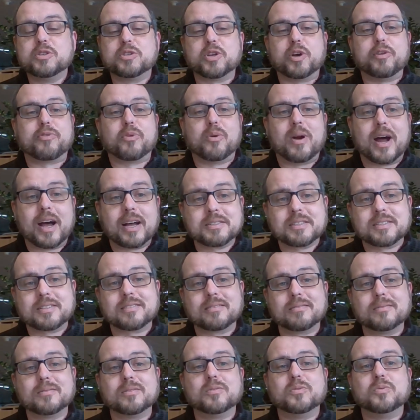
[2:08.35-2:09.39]
So for
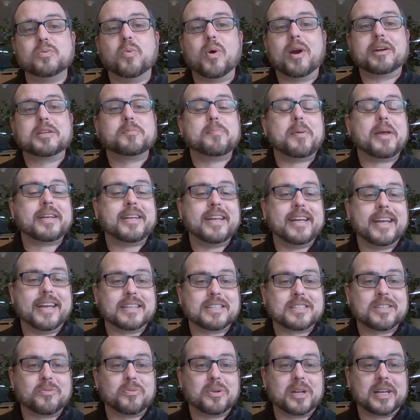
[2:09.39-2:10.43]
us, we're expecting
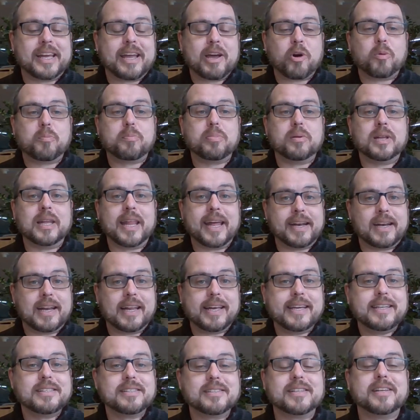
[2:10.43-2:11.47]
it to really help
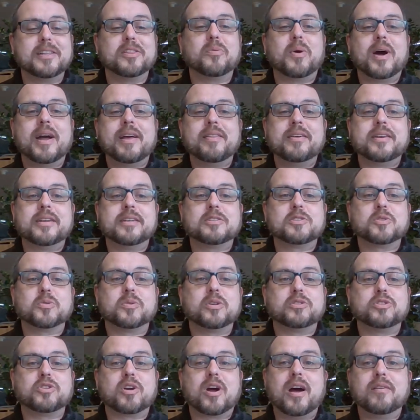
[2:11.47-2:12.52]
Lendlease in the way that it
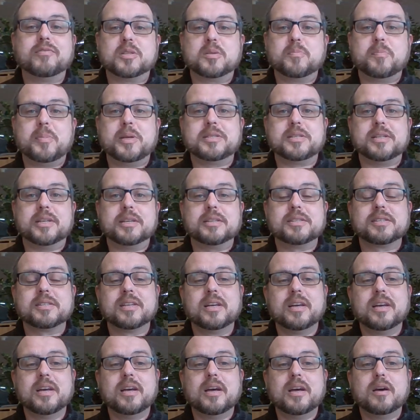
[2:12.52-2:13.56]
sort of drives its
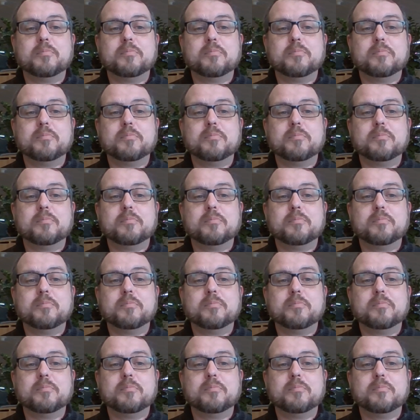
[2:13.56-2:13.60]
business.